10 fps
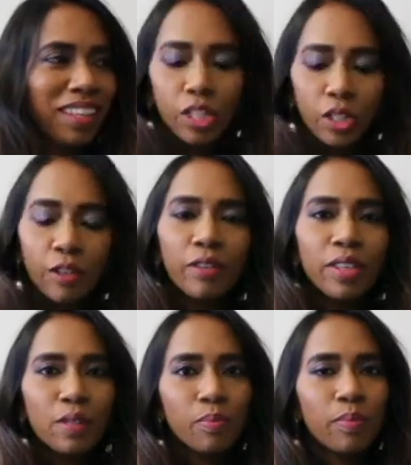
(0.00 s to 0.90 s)
So the
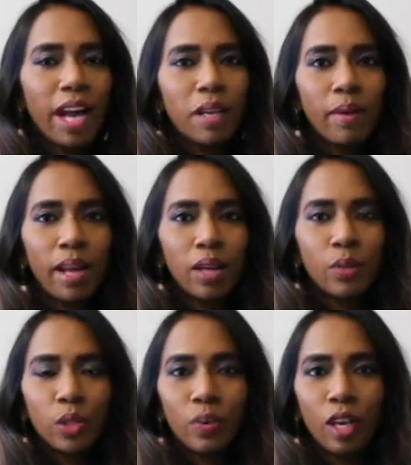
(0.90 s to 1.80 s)
first handbag
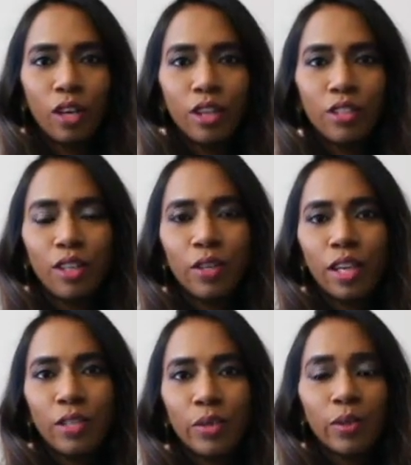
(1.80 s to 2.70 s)
which we are going to look
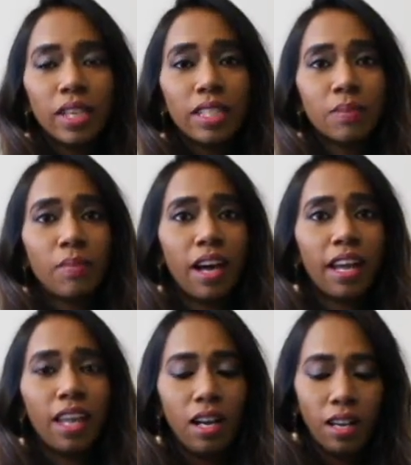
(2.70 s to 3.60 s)
into is my